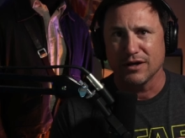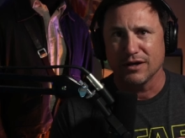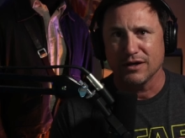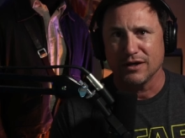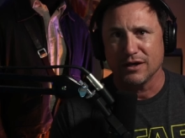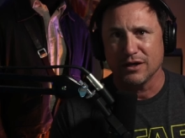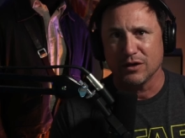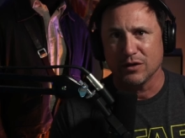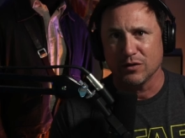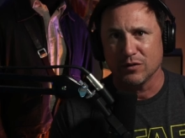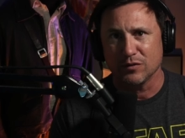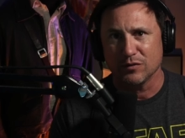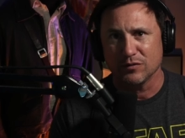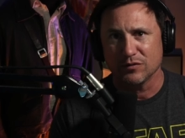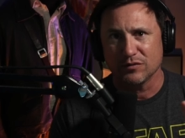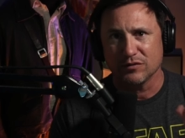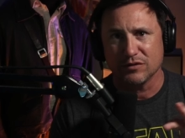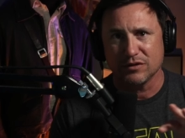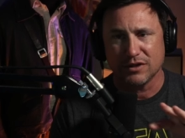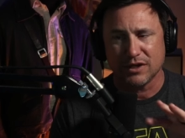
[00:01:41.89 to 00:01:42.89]
You know,
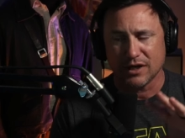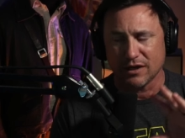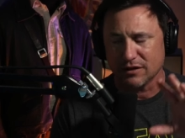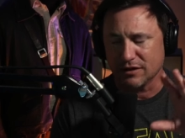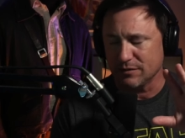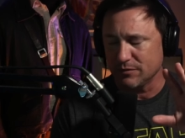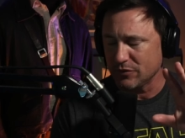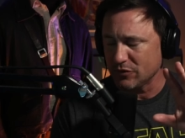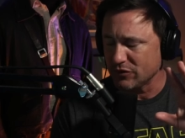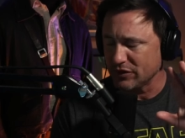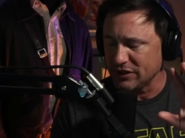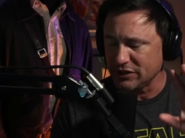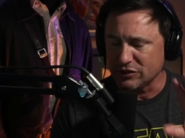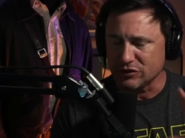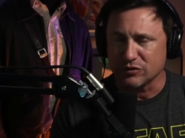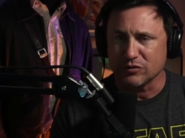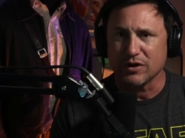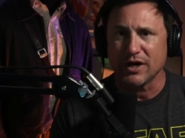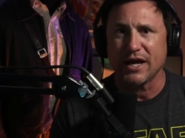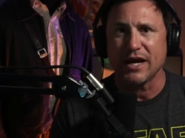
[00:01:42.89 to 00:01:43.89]
Kelly Marie
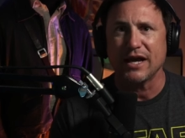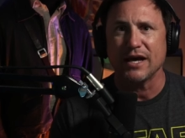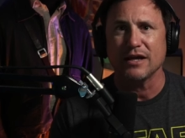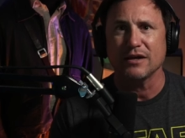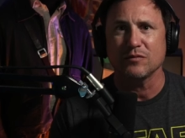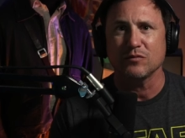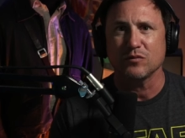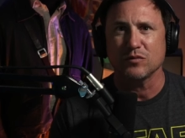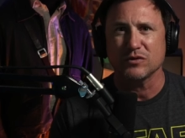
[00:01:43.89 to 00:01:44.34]
Tran